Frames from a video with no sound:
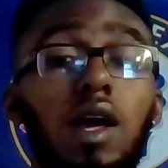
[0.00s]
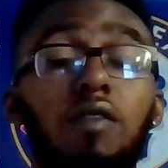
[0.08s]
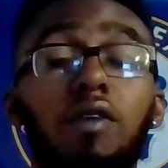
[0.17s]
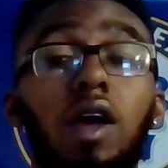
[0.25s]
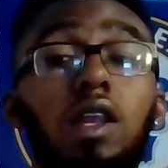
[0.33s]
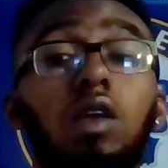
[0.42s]

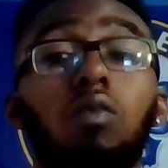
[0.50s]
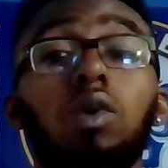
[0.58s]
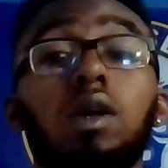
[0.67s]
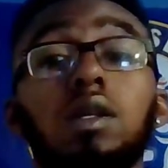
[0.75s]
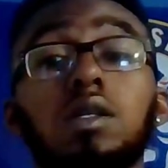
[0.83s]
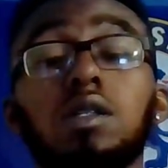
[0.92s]
have any
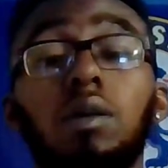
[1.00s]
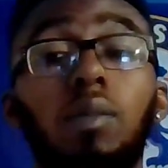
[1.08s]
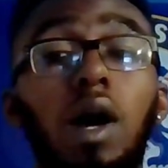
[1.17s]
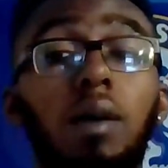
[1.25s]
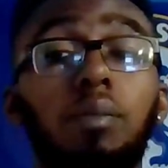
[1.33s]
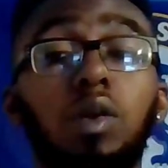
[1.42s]
weakness, in
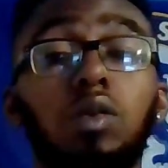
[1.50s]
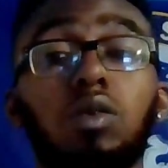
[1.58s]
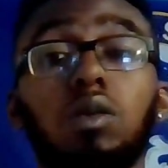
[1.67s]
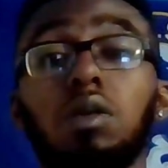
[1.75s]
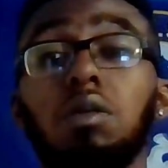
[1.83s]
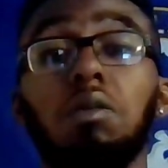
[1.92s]
my
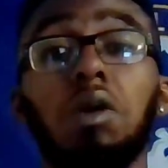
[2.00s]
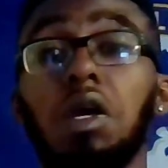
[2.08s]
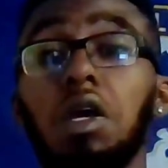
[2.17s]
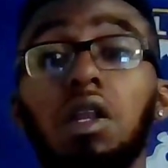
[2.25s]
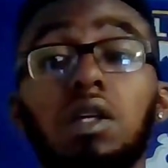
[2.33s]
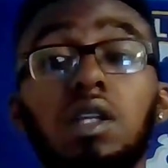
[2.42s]
opinion.
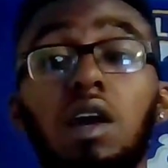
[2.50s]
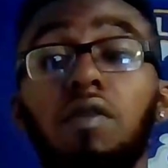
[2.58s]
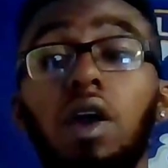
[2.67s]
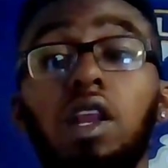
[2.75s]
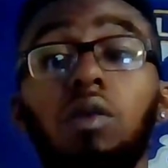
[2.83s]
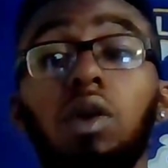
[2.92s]
He doesn't have
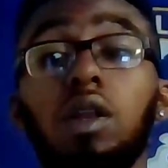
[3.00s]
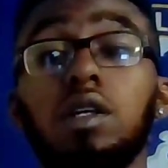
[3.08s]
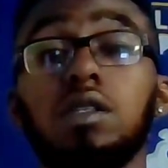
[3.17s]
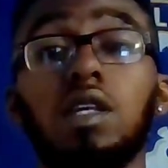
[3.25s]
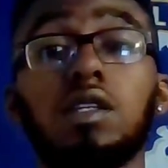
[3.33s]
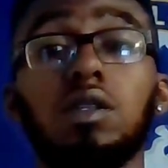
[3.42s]
any
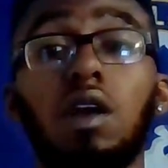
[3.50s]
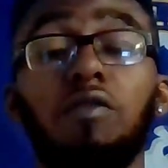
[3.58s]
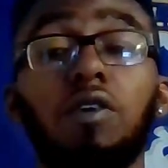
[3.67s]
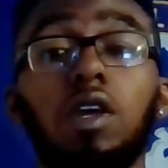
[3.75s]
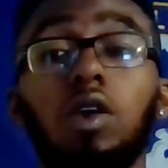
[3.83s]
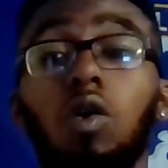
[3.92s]
weakness. There's
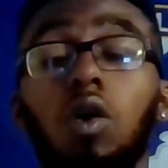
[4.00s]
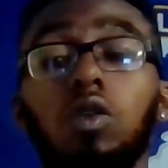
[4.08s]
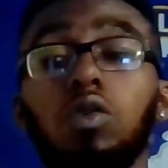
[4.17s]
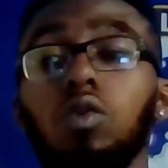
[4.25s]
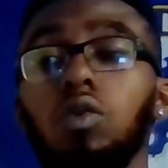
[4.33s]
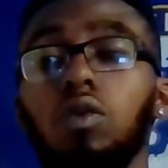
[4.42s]
nothing he
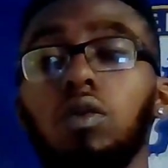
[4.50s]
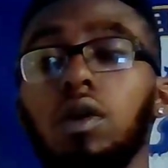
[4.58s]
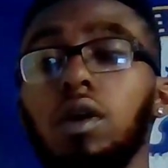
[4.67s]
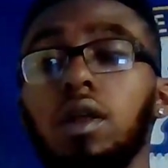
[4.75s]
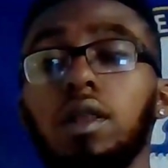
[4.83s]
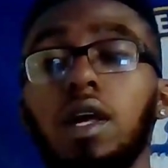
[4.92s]
can't do
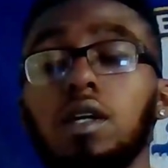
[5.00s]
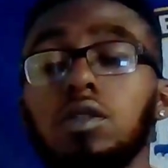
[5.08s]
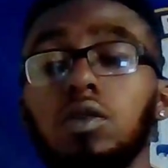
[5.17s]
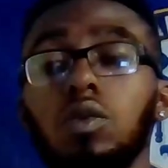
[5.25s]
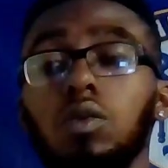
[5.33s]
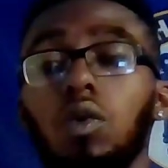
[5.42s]

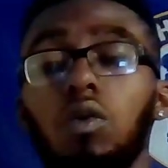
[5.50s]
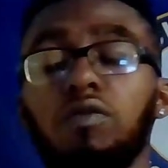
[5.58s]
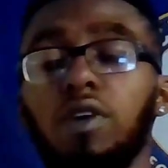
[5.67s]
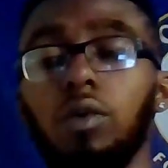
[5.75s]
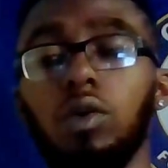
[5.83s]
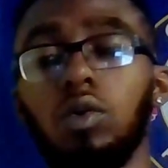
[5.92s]
that's not
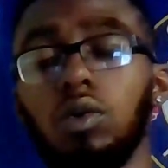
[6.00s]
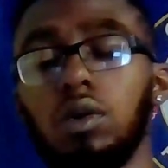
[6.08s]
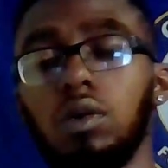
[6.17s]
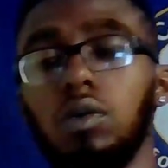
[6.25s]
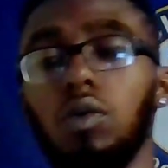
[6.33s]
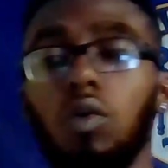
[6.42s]
very good
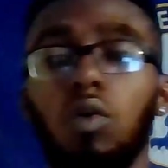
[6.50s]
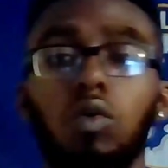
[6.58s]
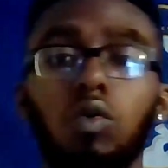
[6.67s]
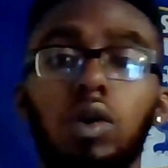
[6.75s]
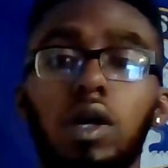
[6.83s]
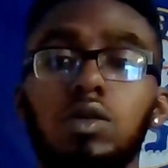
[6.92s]
or
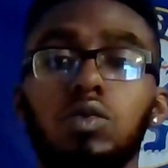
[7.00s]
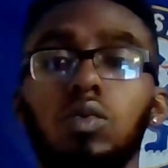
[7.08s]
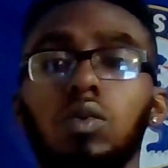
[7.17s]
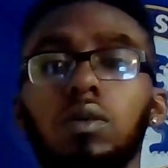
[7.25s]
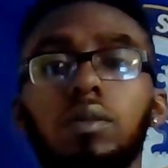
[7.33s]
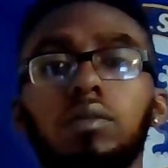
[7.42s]
good at
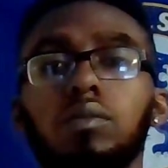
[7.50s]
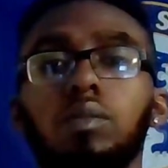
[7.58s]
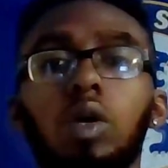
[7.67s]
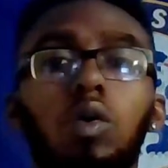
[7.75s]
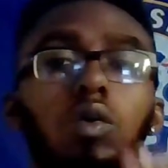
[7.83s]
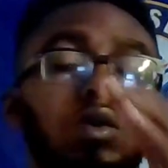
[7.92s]
all,
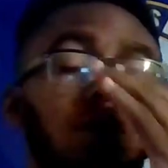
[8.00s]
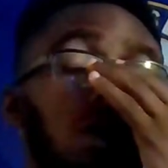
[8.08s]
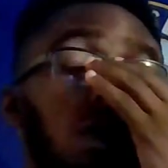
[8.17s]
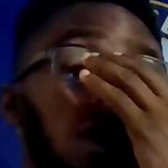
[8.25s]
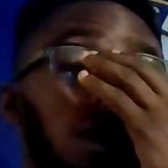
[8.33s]
because